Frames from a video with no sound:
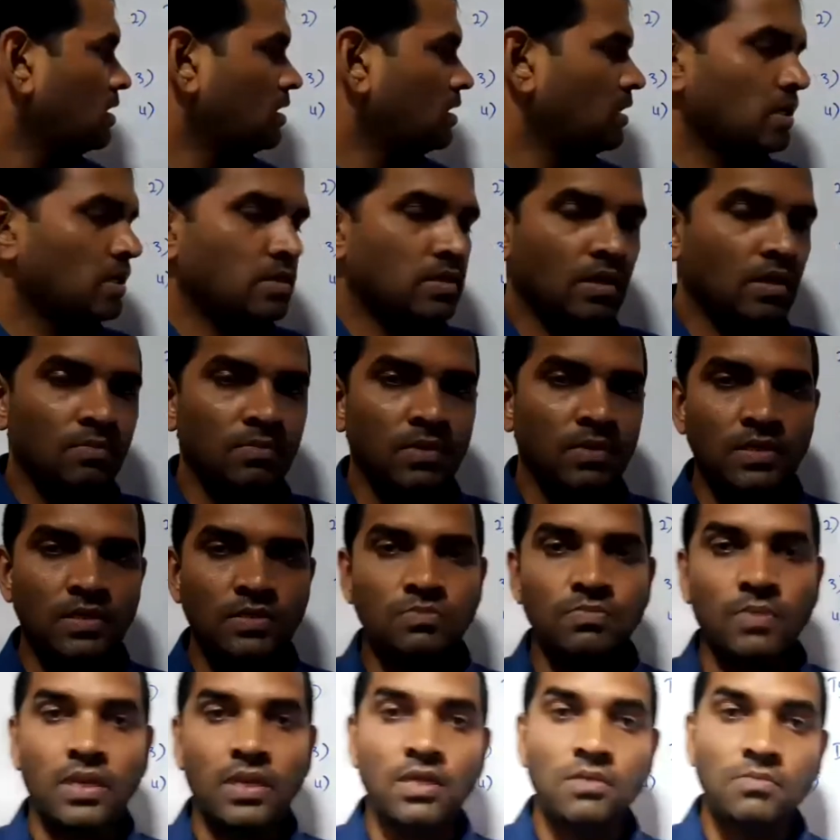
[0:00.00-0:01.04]
database
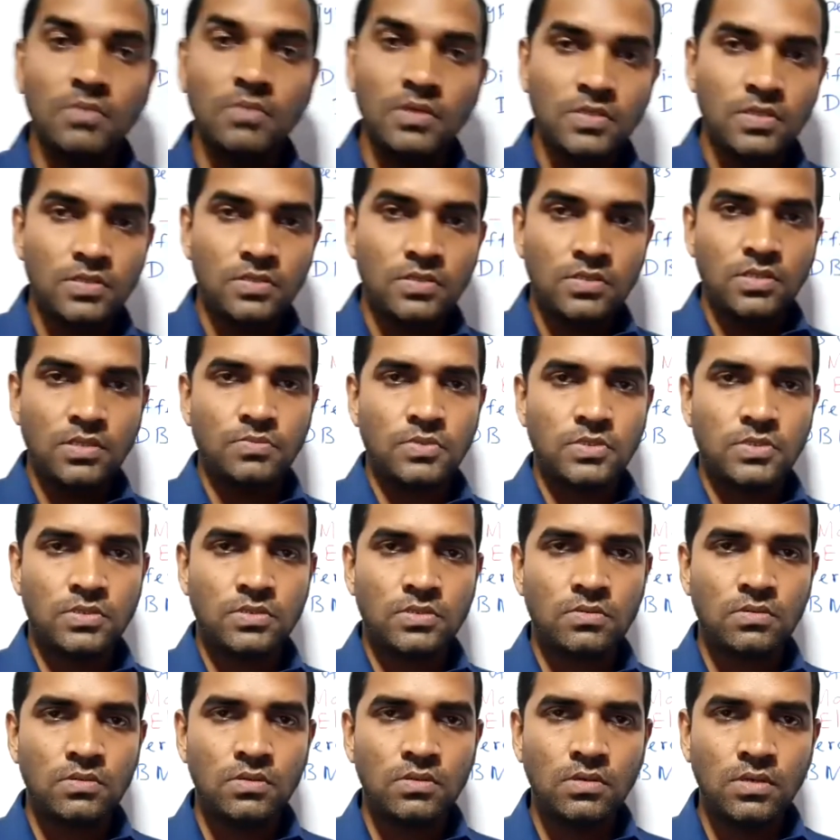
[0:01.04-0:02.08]
management systems,
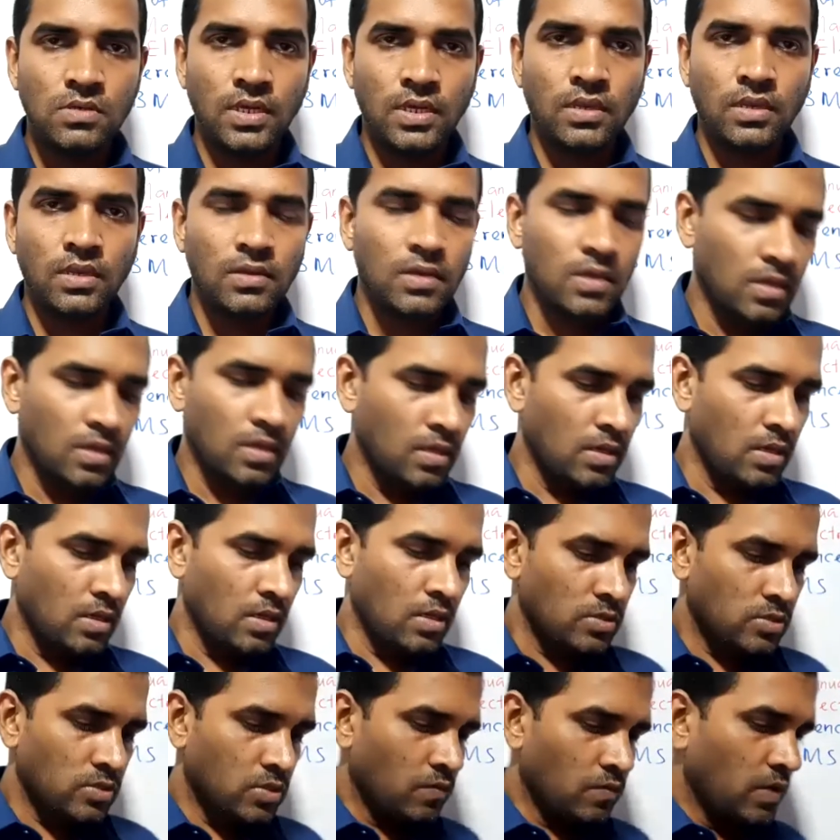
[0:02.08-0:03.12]
right?
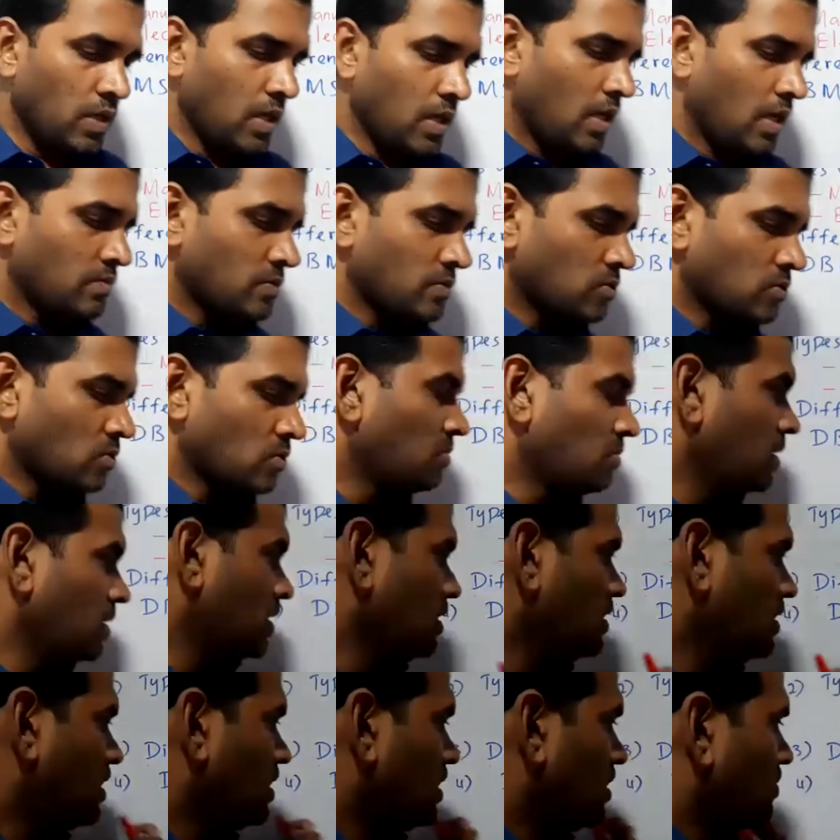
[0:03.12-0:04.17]
So we have so many
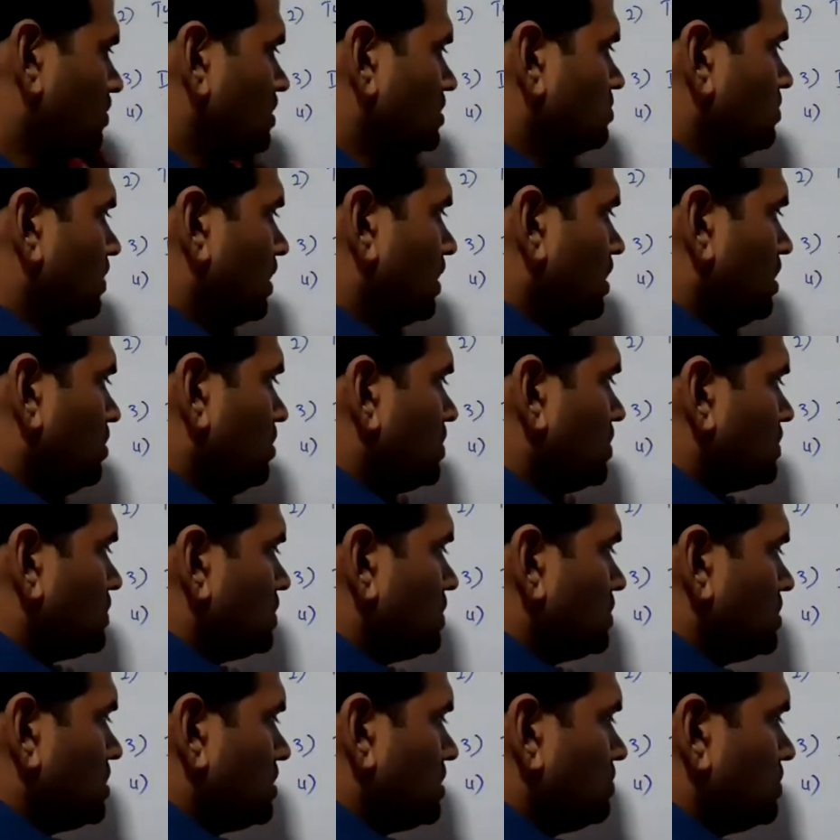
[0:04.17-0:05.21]
database management
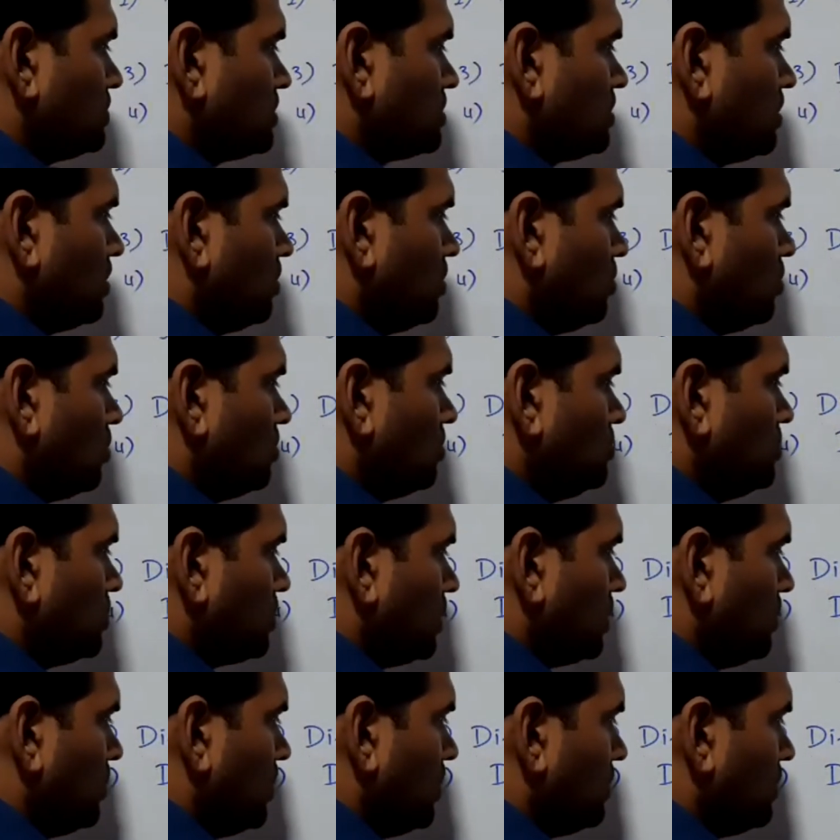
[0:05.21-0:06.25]
systems. Hope you
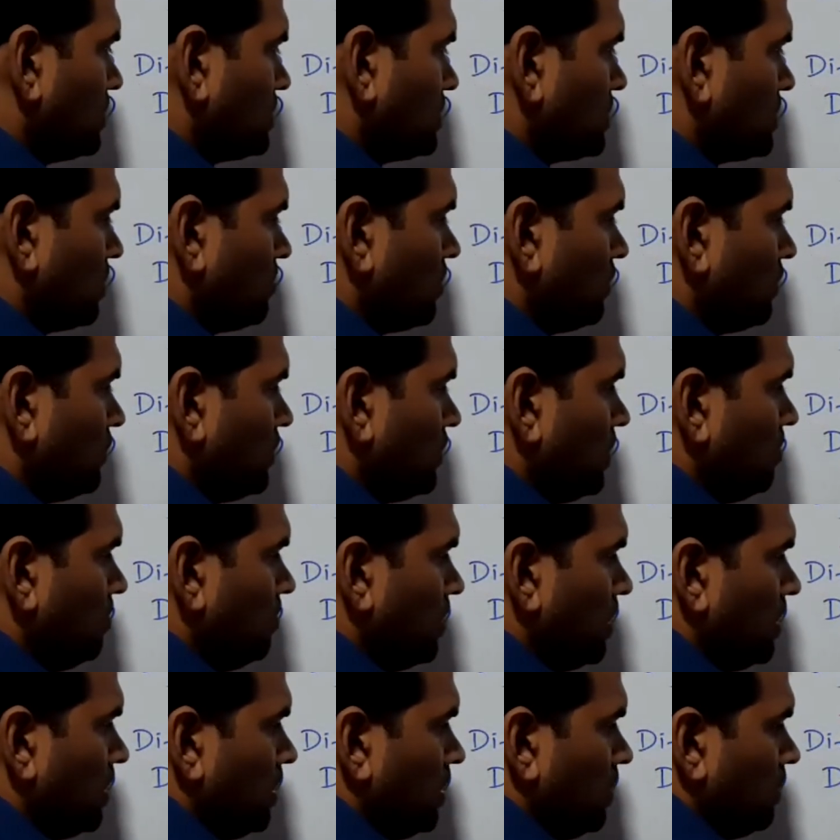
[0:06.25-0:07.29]
remember some of
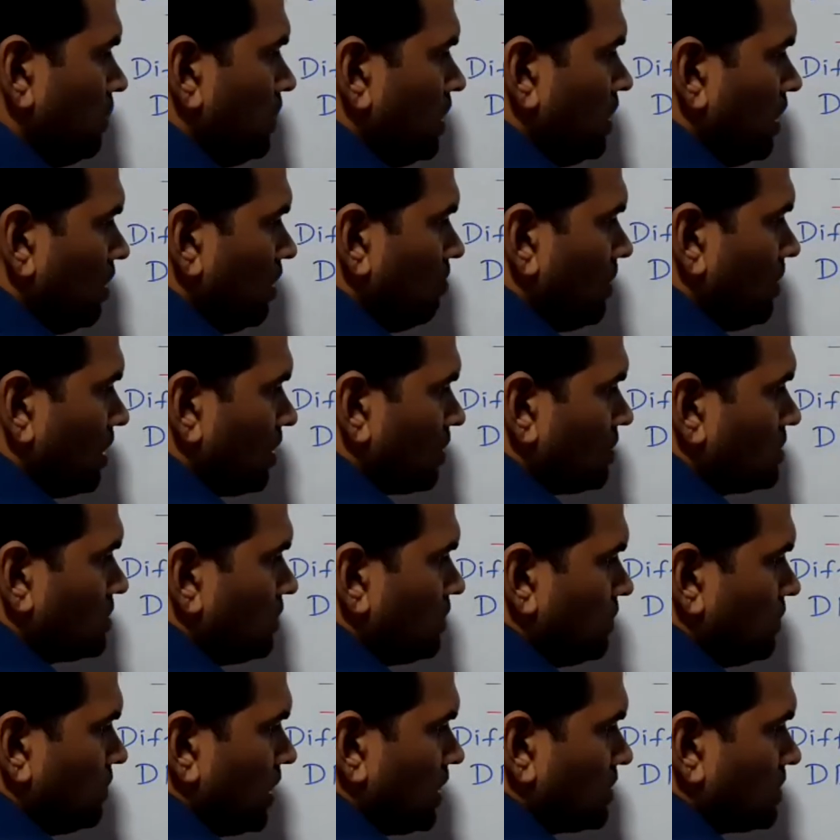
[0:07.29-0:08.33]
them. We have
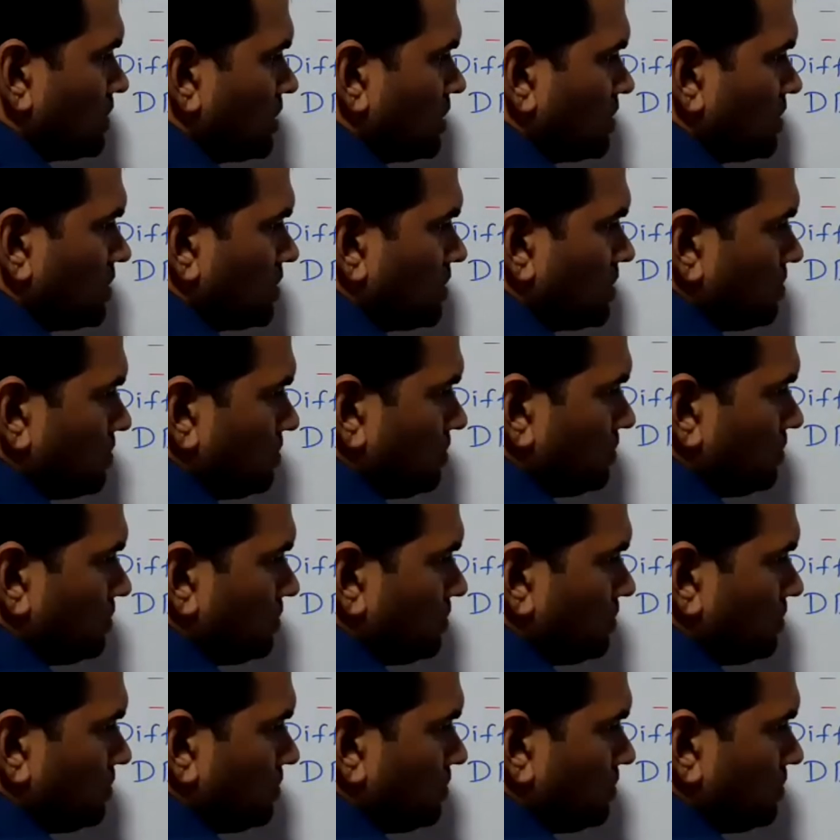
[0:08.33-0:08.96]
Microsoft Access,